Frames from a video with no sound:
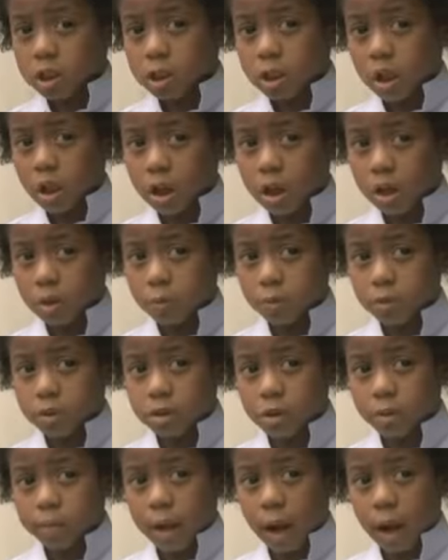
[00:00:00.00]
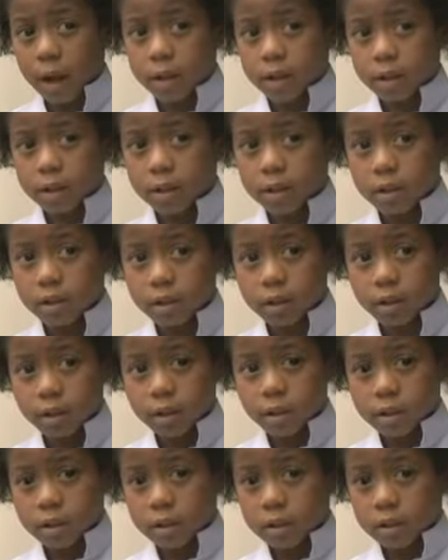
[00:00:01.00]
attack on the
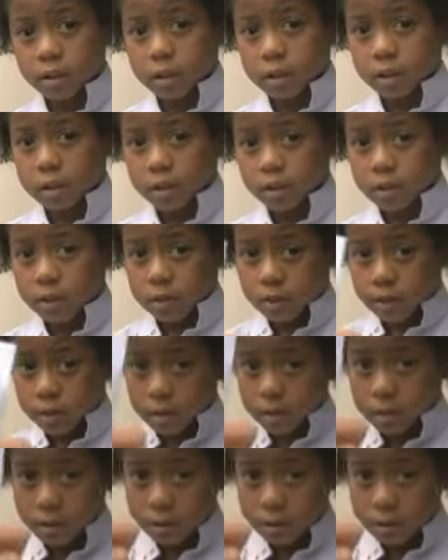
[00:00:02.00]
outskirts of Damascus.